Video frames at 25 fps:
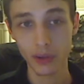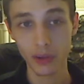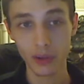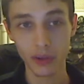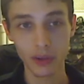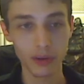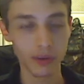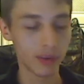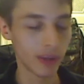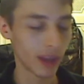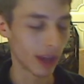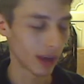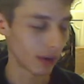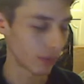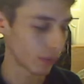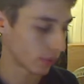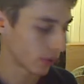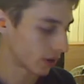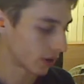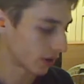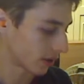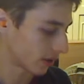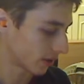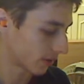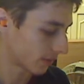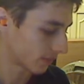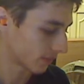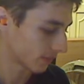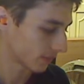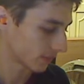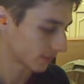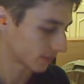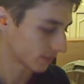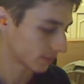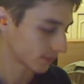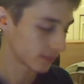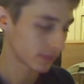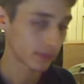
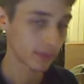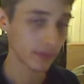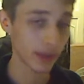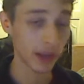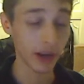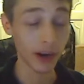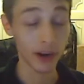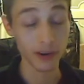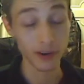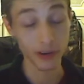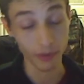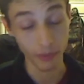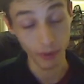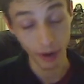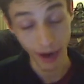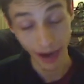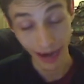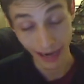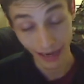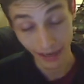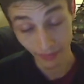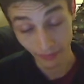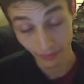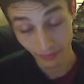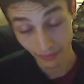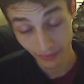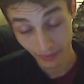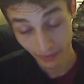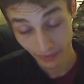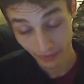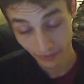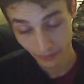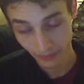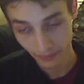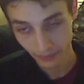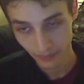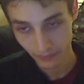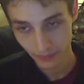that are derived
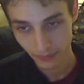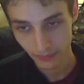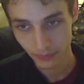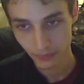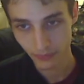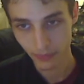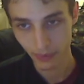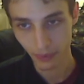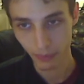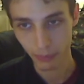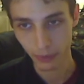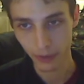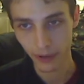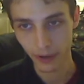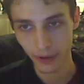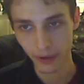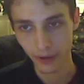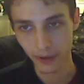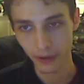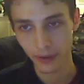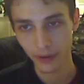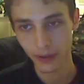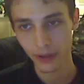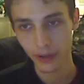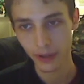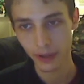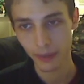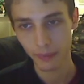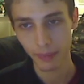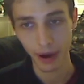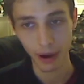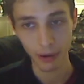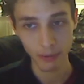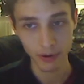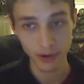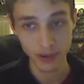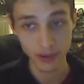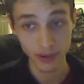from the
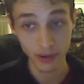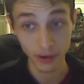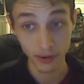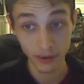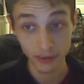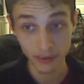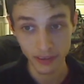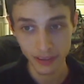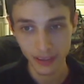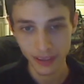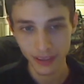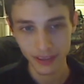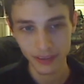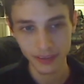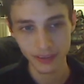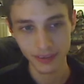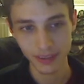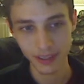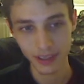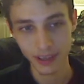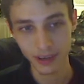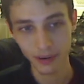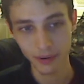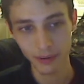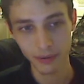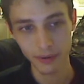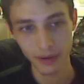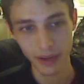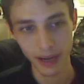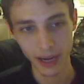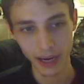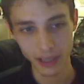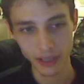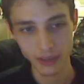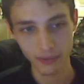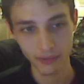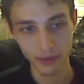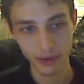Power Rangers Zeo
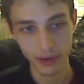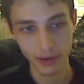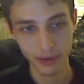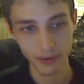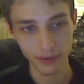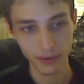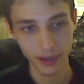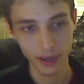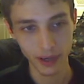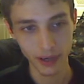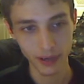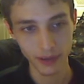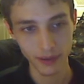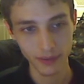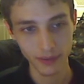action figures line.